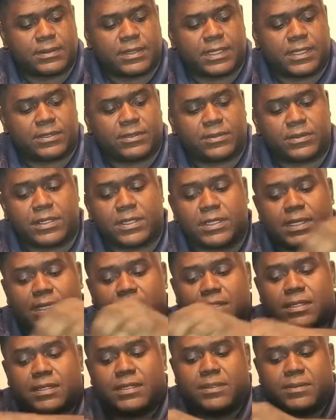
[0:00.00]
I don't think I
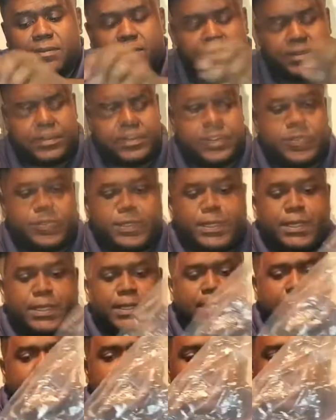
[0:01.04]
did. Next we're going to go
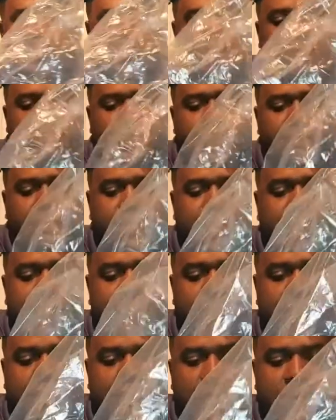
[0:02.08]
ahead and put
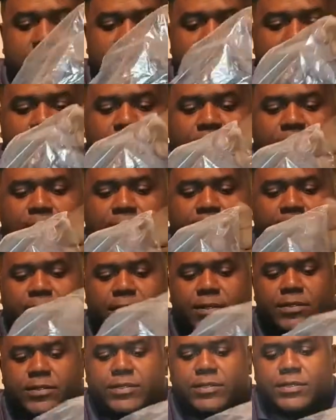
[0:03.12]
the
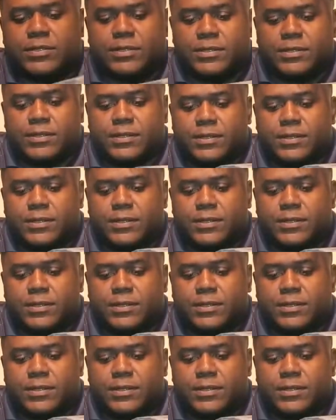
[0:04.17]
greenhouse